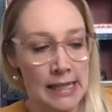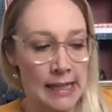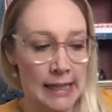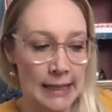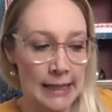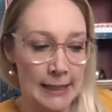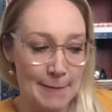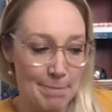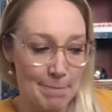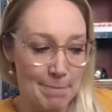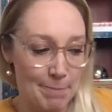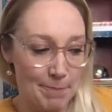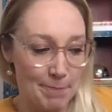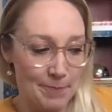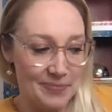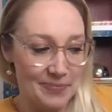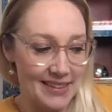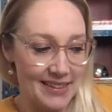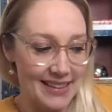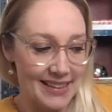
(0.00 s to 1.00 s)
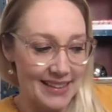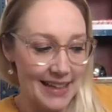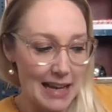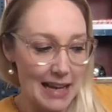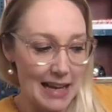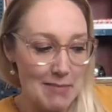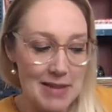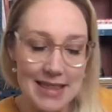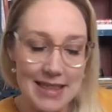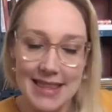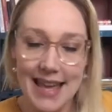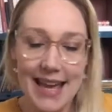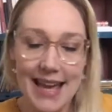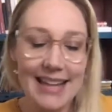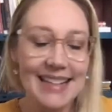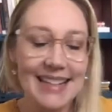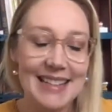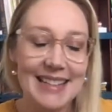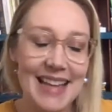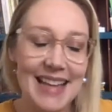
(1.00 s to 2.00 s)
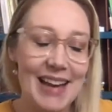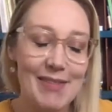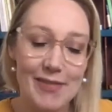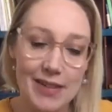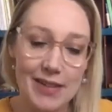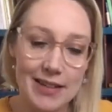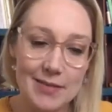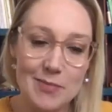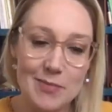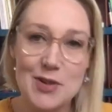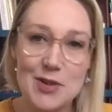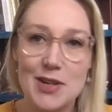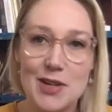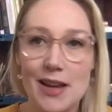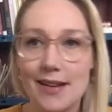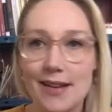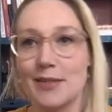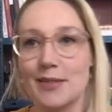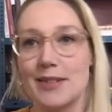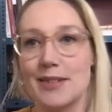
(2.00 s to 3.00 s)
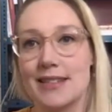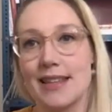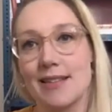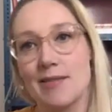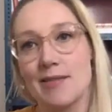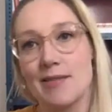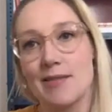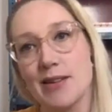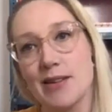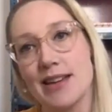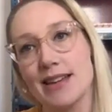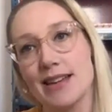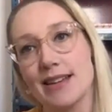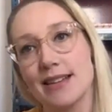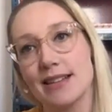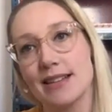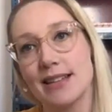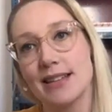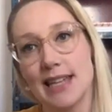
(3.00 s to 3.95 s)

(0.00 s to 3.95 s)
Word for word: Um, I mean that that film shows that we